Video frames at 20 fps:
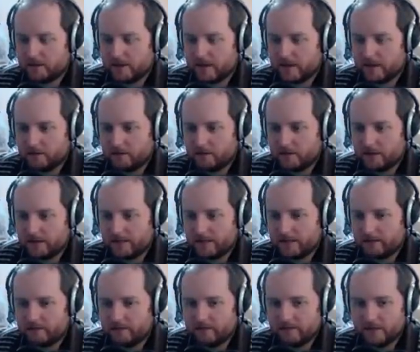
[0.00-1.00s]
yeah, we'll head
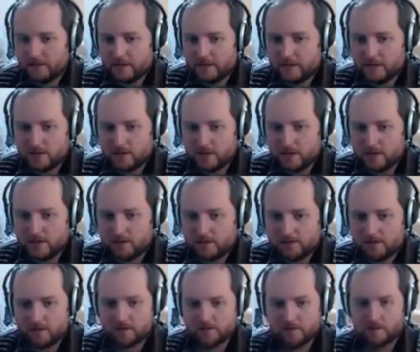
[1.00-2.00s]
out the village and then
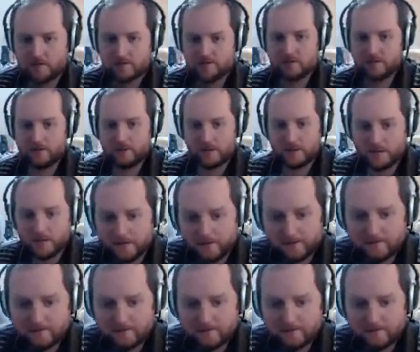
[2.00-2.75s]
go out